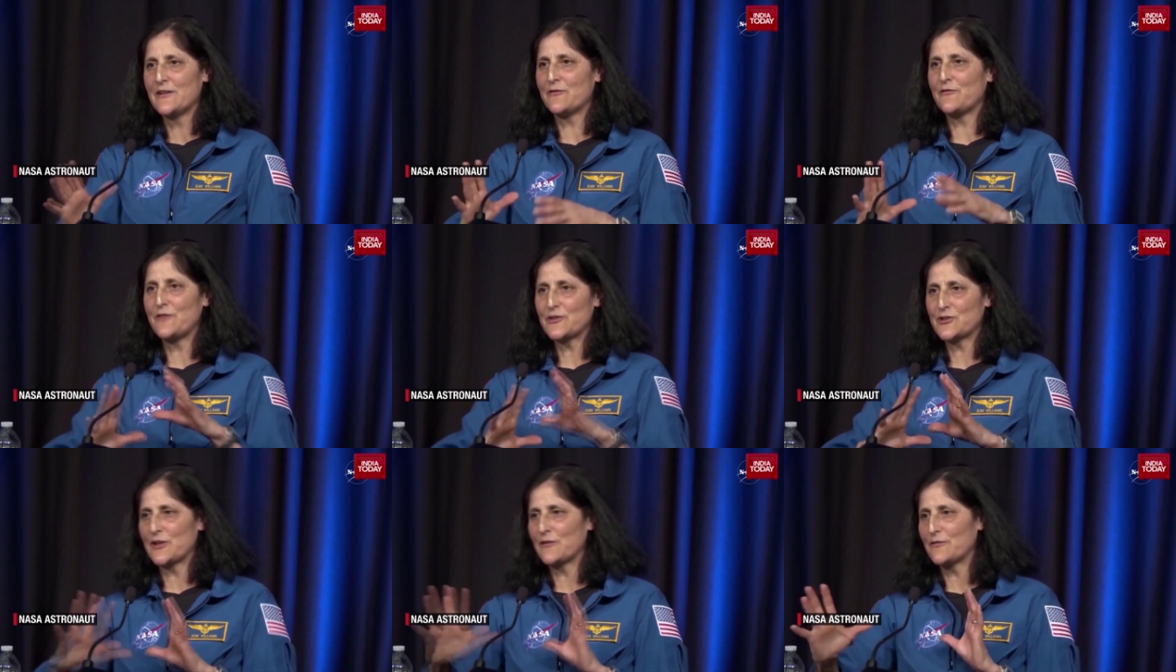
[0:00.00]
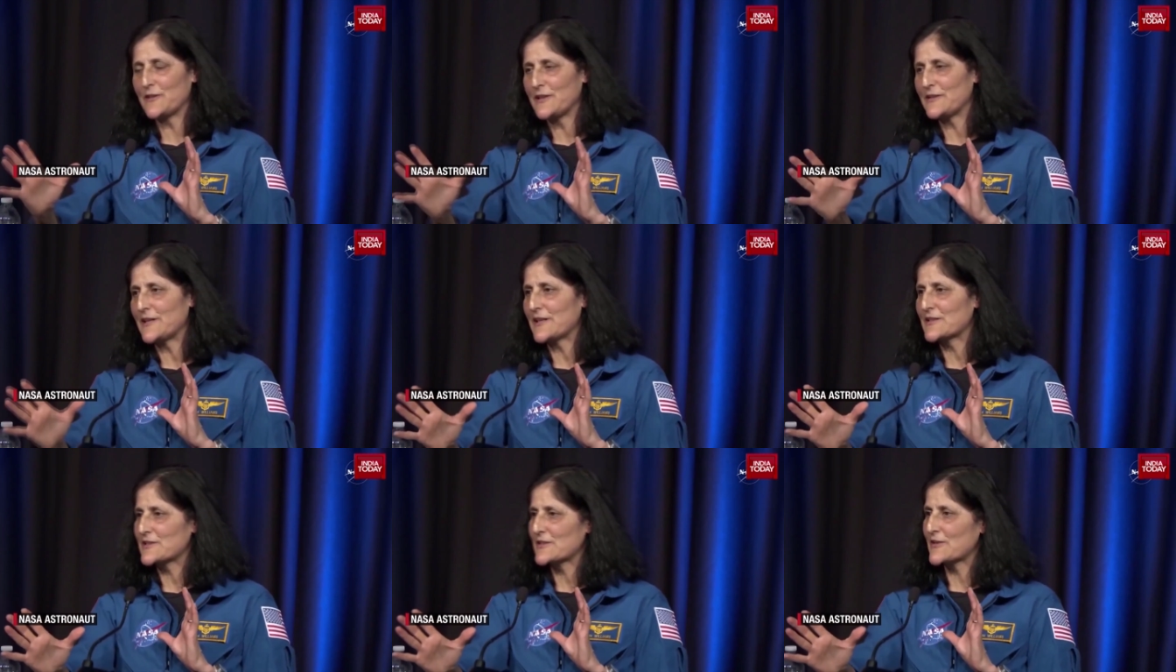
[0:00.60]
the fishing
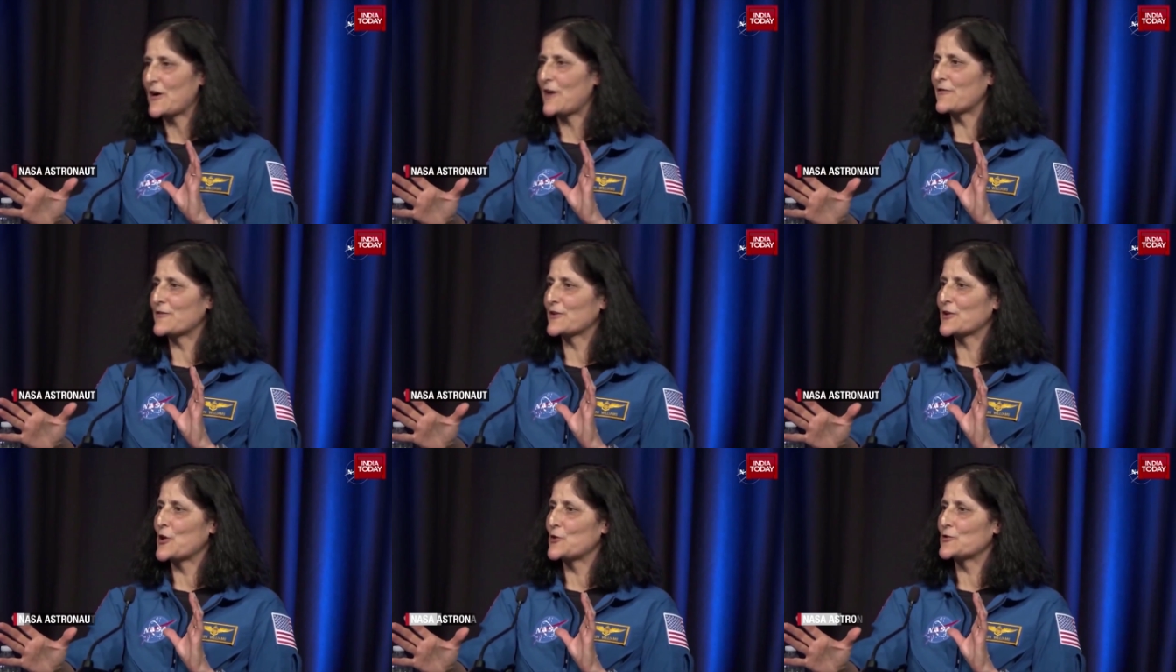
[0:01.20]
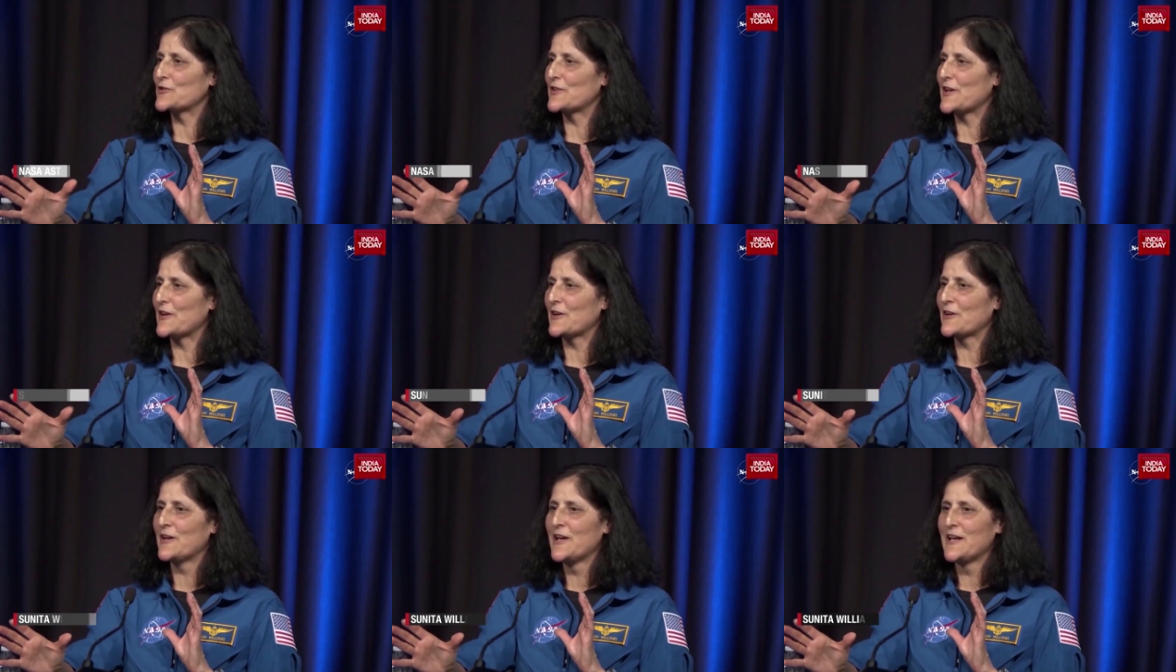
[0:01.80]
fleet that's off the coast
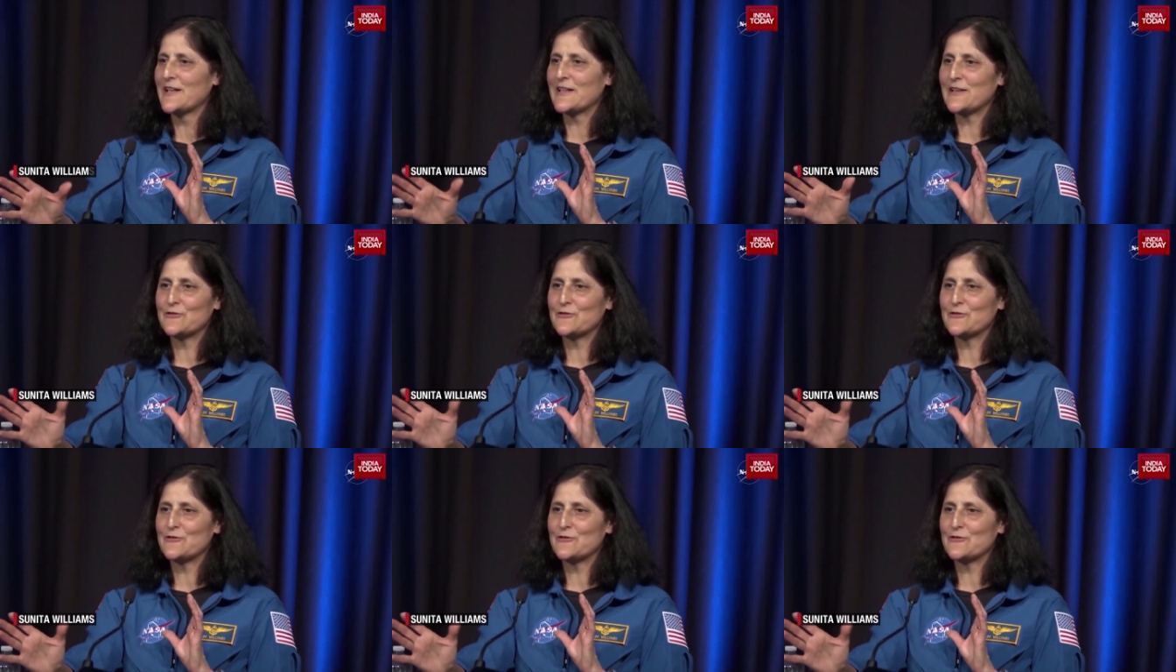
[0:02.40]
there